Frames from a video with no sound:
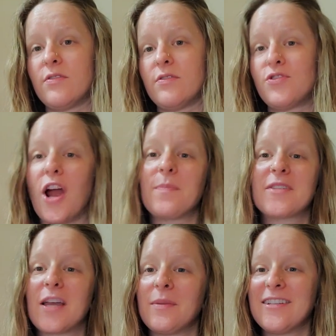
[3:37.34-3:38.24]
drops
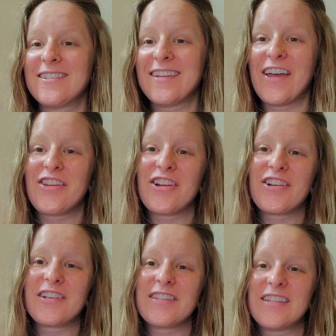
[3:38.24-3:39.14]
coming
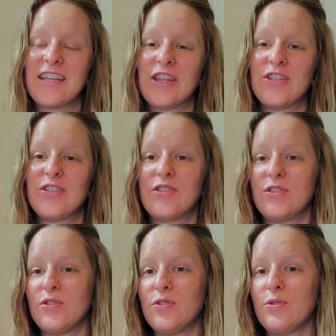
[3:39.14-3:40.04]
together, seeing these
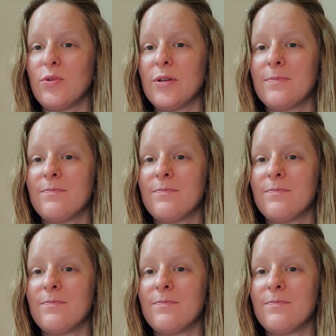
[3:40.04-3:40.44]
two